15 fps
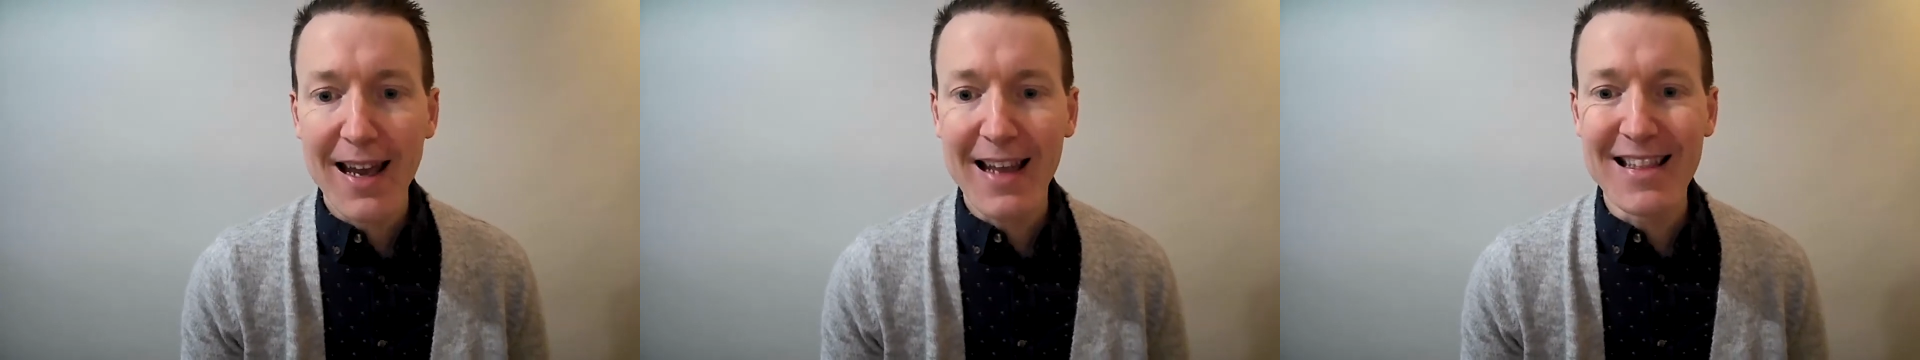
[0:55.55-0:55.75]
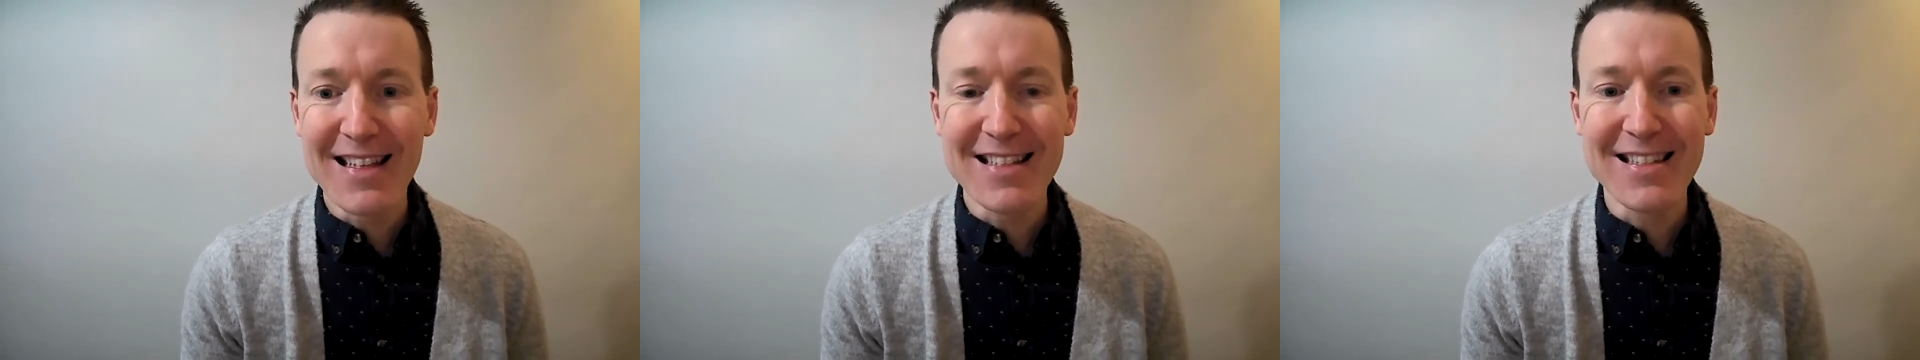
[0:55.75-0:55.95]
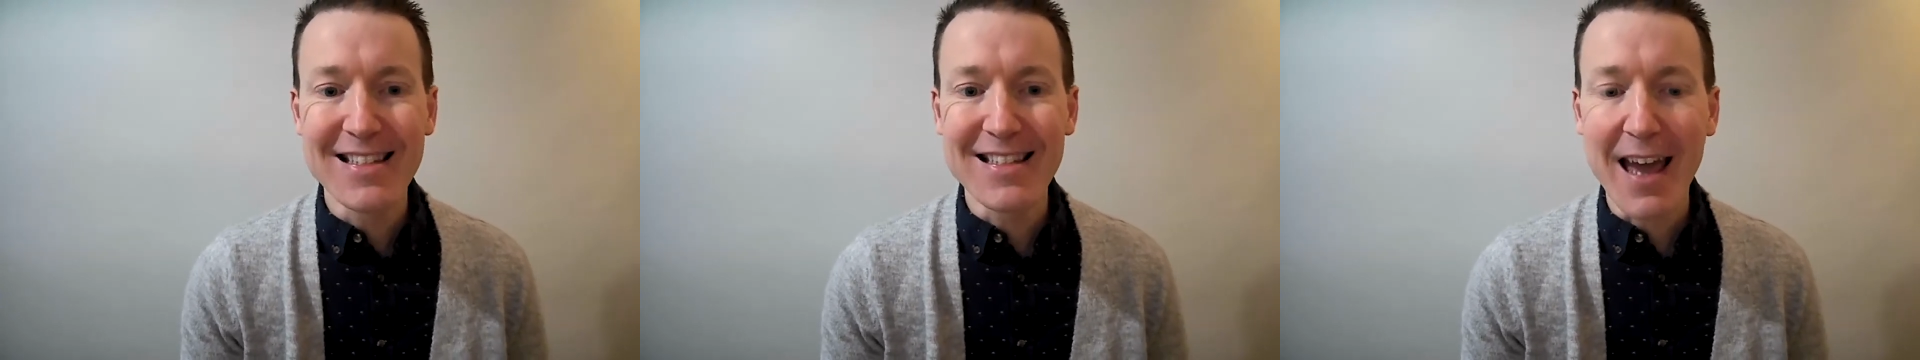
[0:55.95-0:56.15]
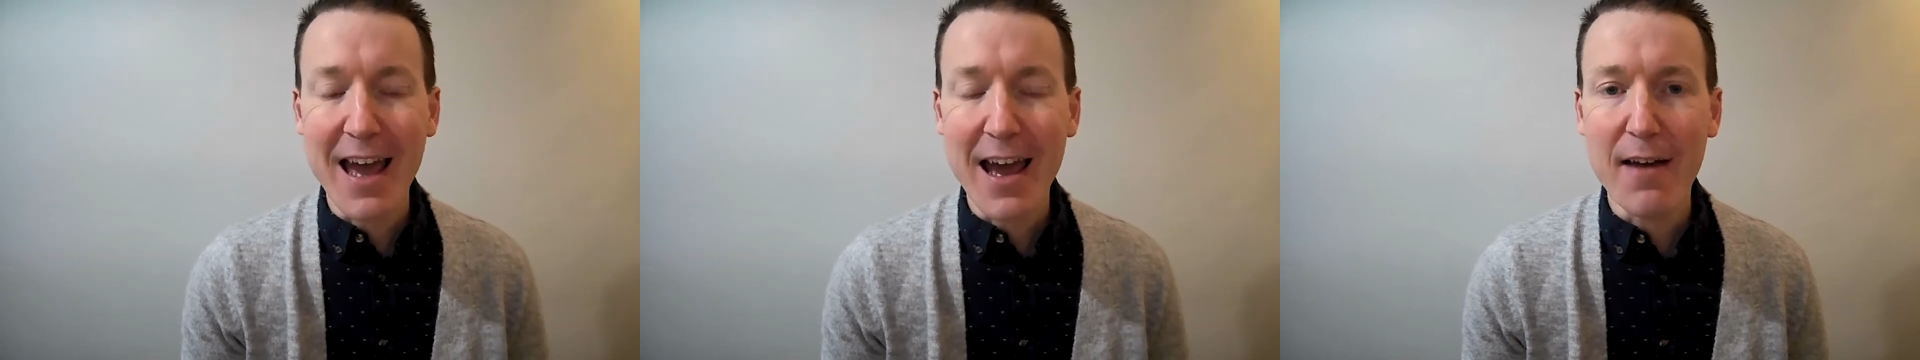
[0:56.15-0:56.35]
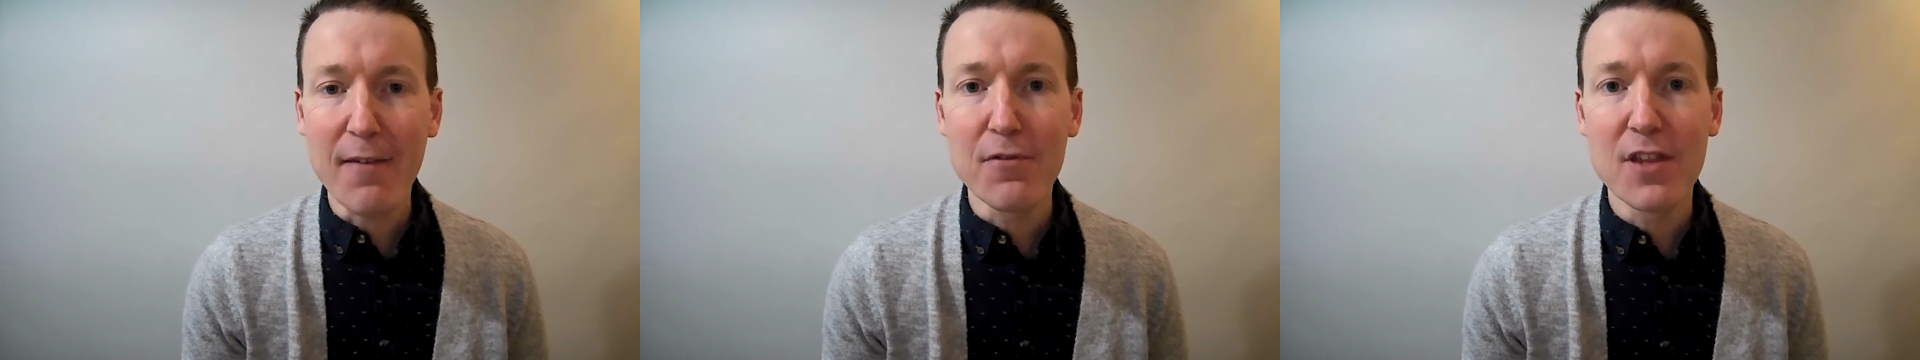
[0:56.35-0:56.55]
and the
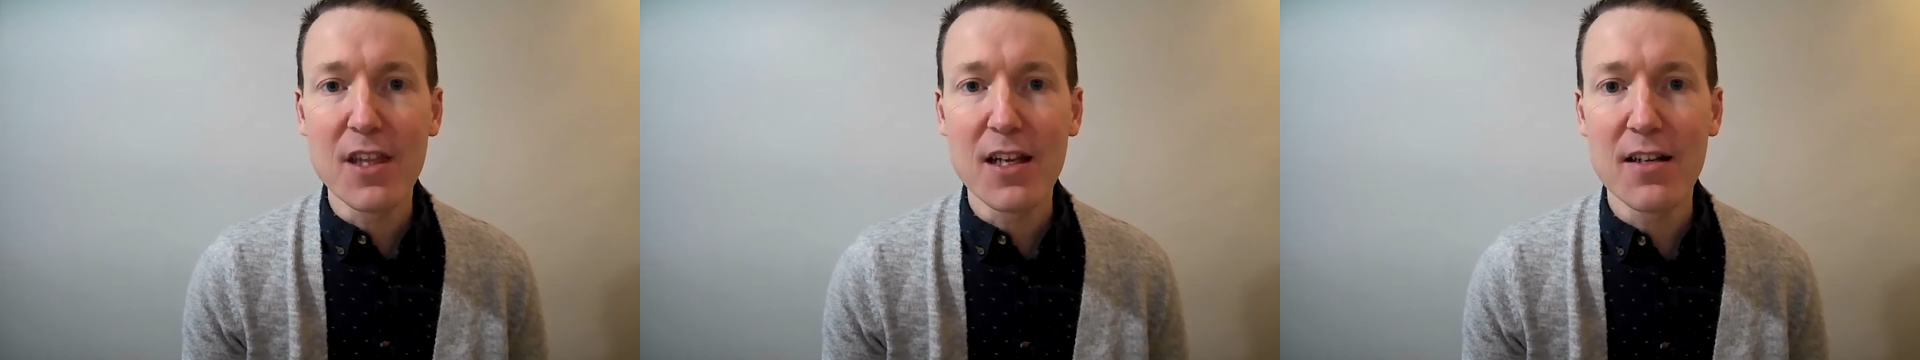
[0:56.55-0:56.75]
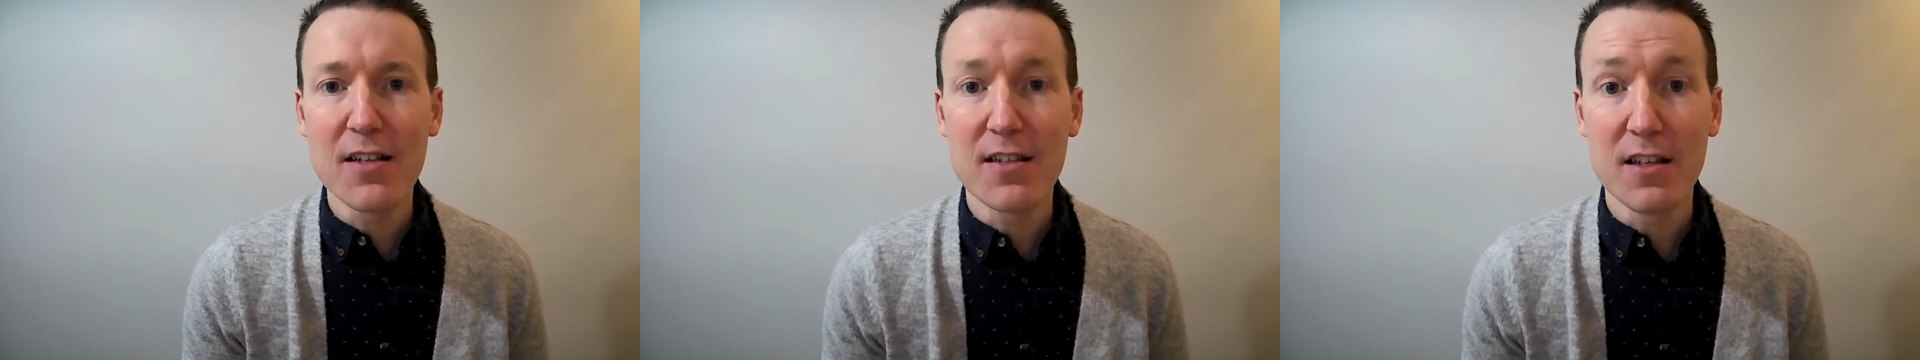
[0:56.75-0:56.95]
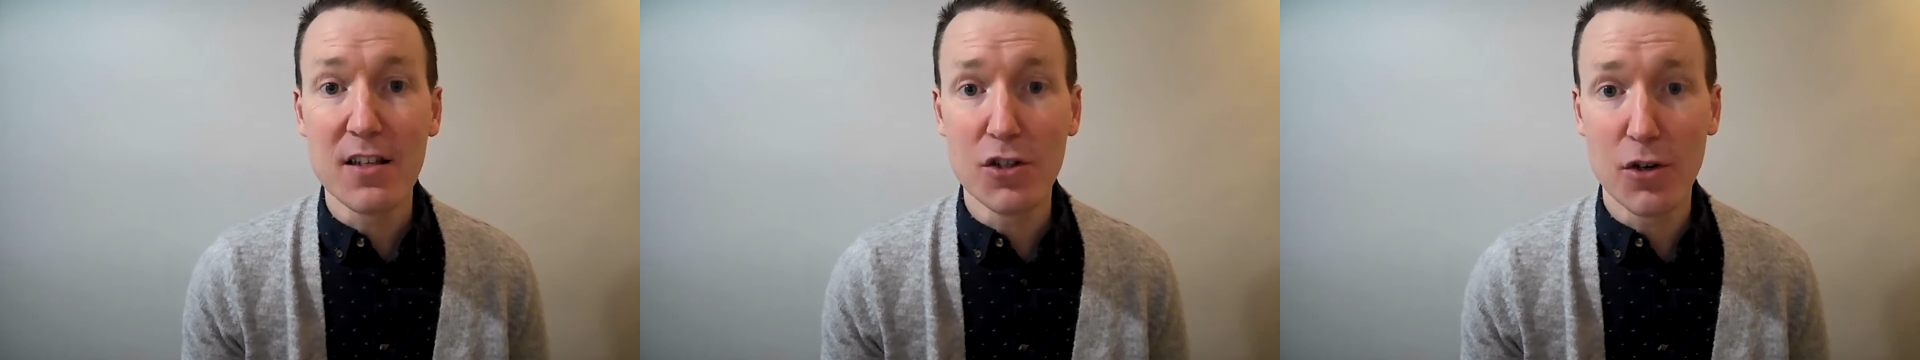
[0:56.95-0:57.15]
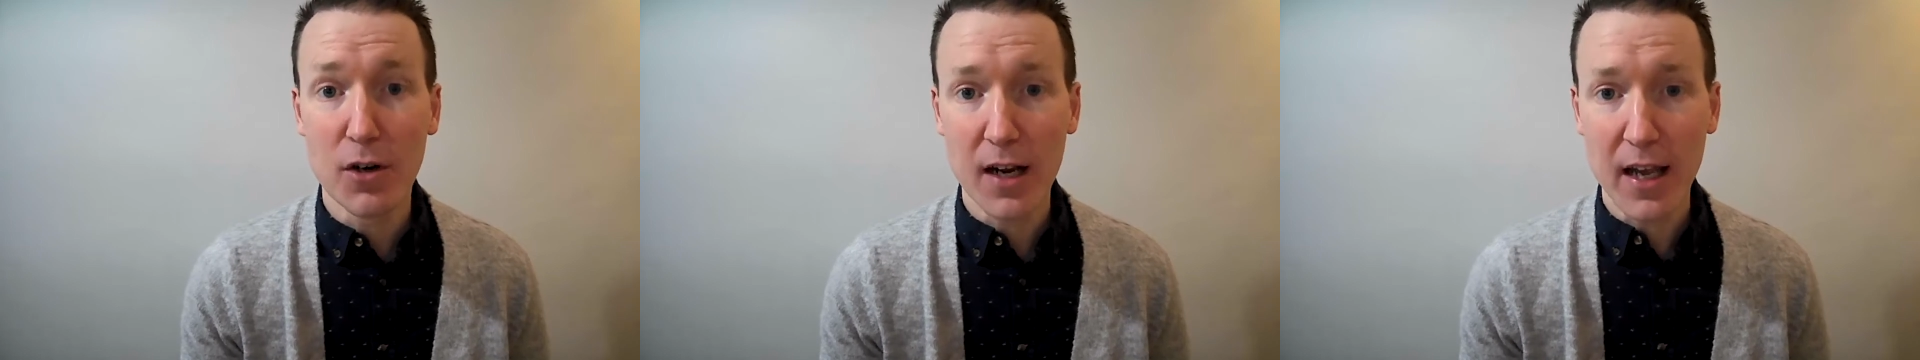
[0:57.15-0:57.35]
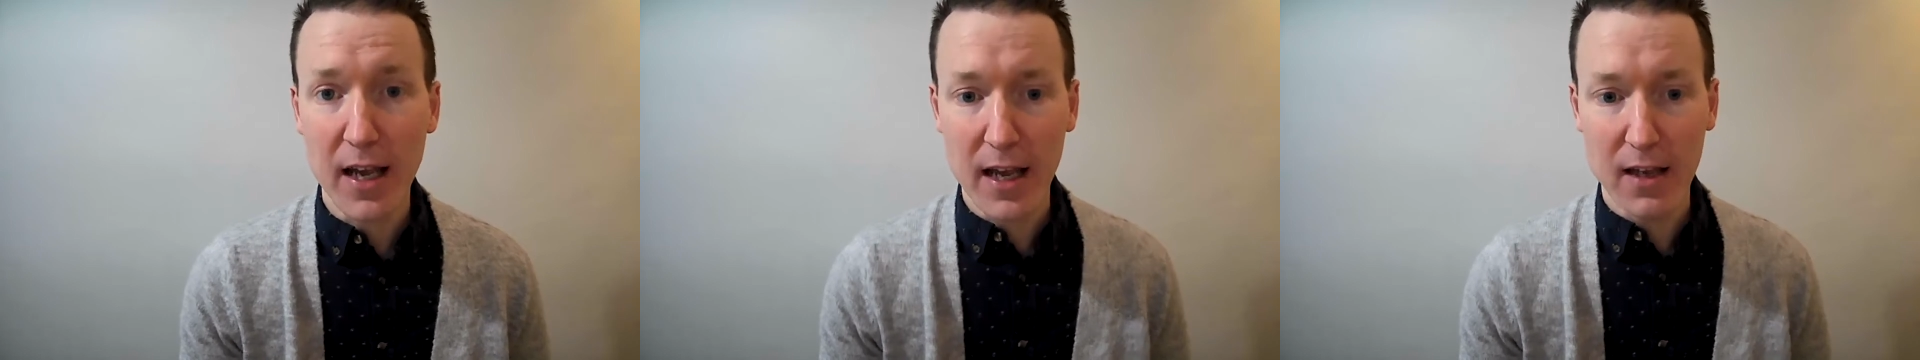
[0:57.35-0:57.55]
staff that is in
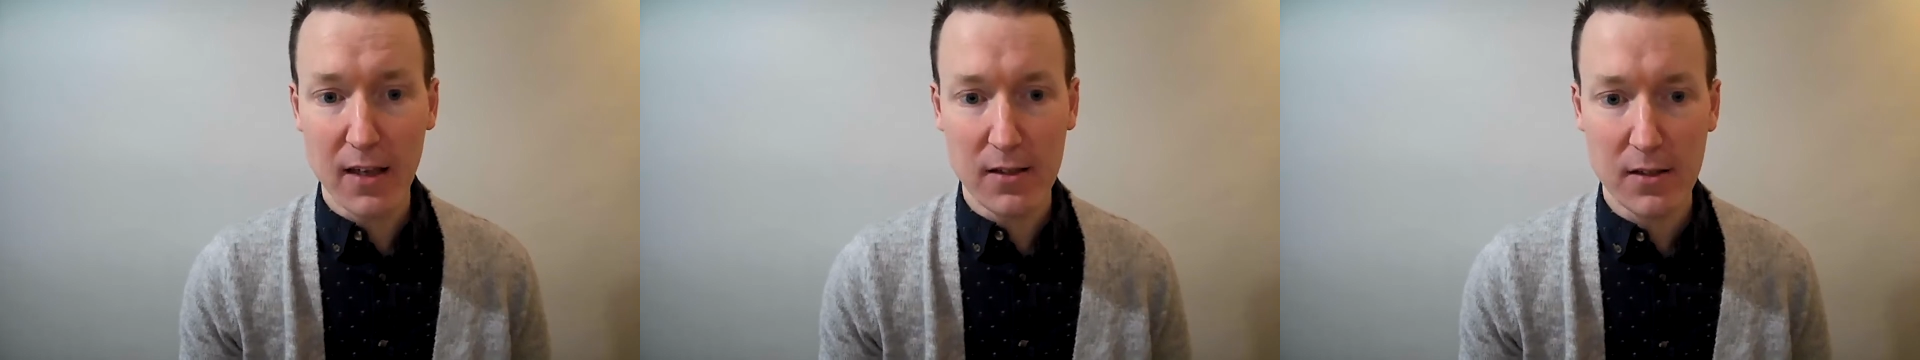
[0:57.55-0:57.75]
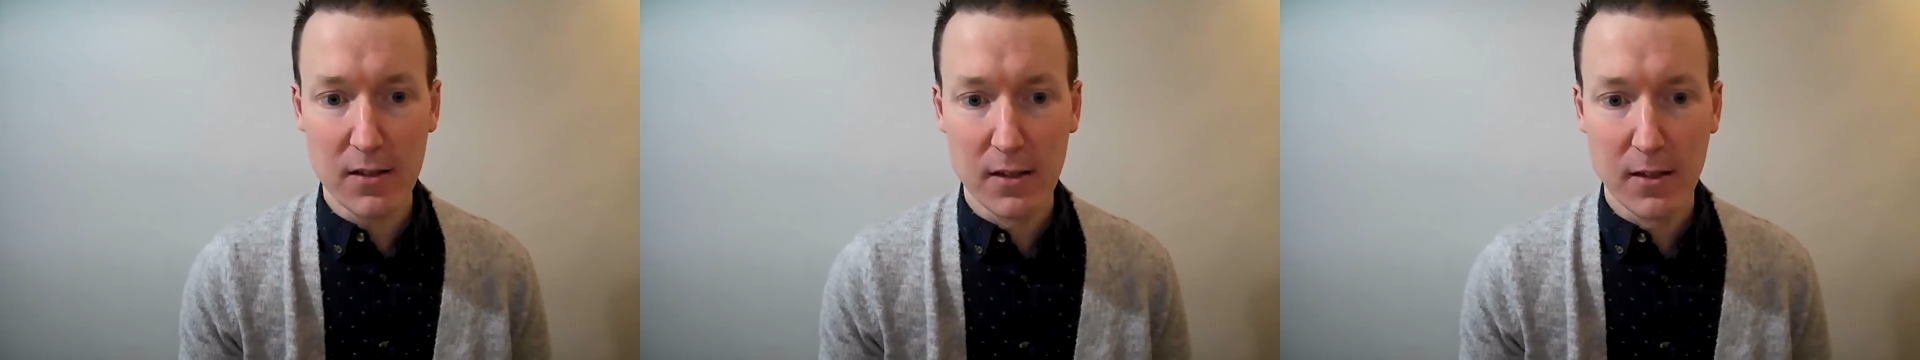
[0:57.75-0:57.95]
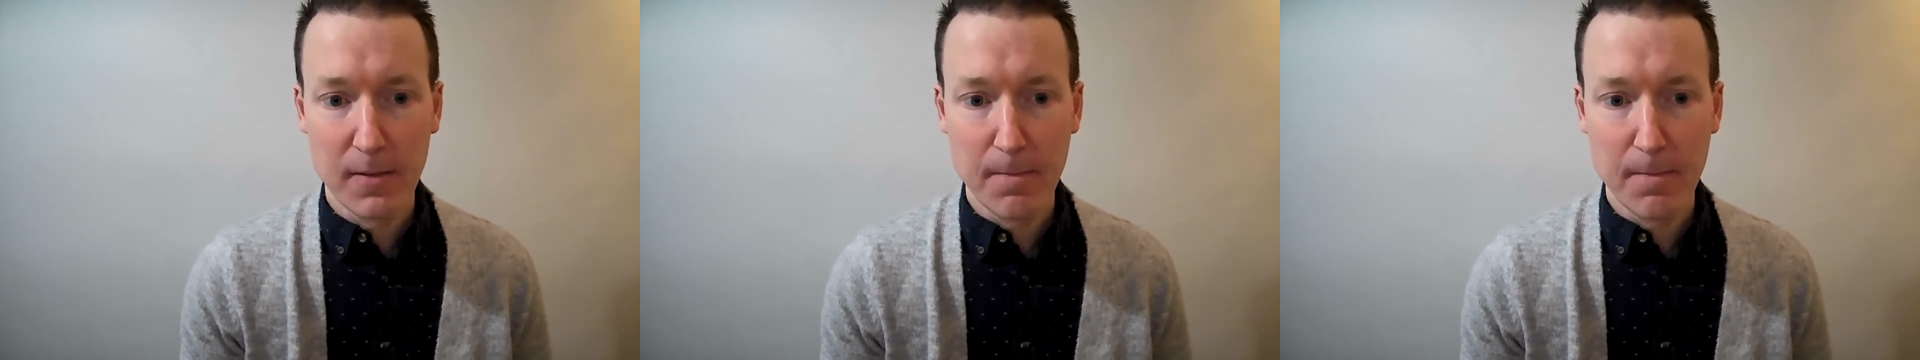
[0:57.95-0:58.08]
your hand."